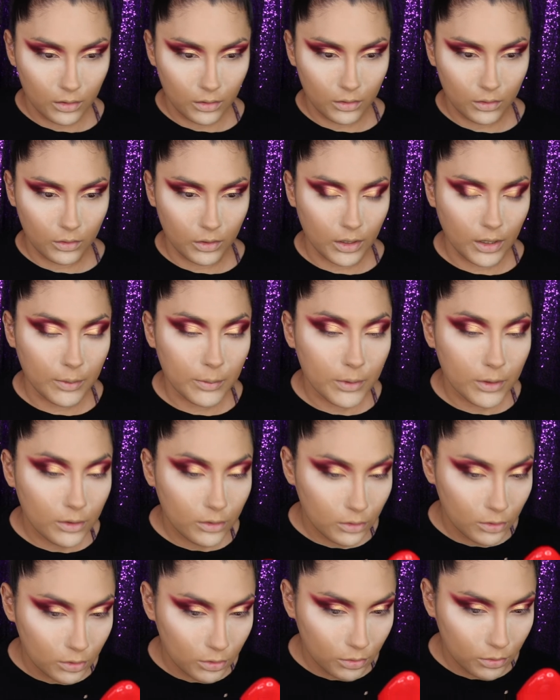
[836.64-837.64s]
what I'm
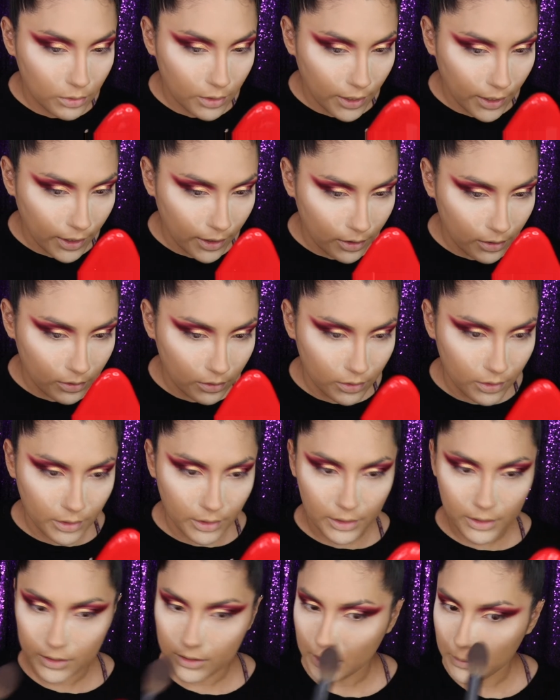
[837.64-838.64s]
gonna do now
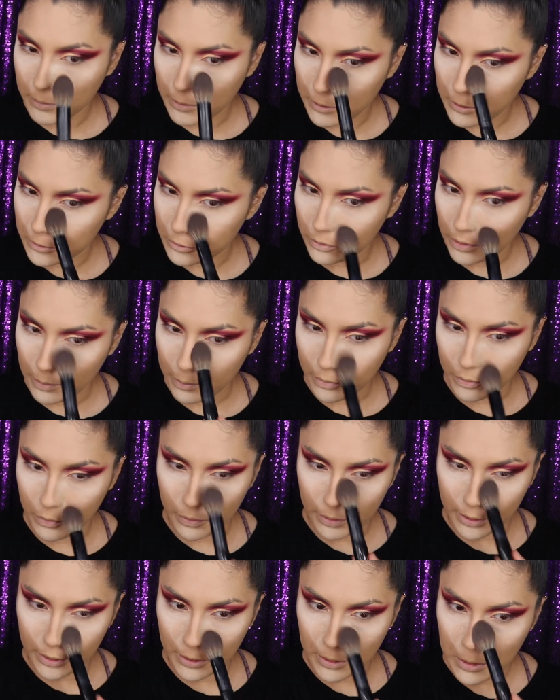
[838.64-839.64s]
is I'm gonna swipe
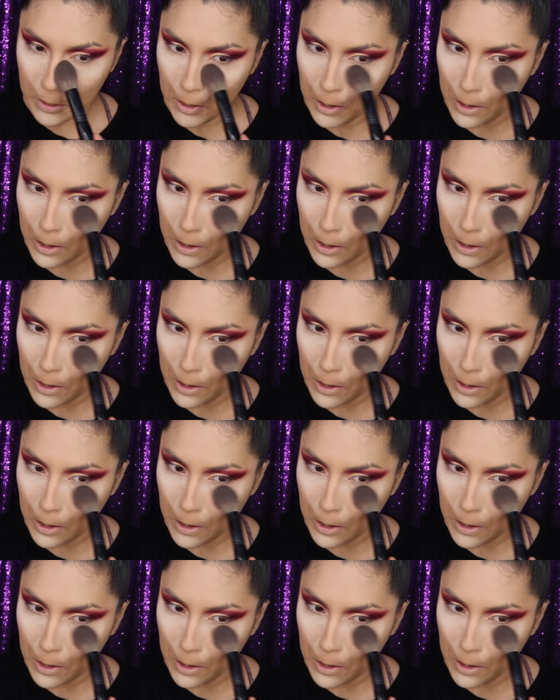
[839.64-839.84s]
away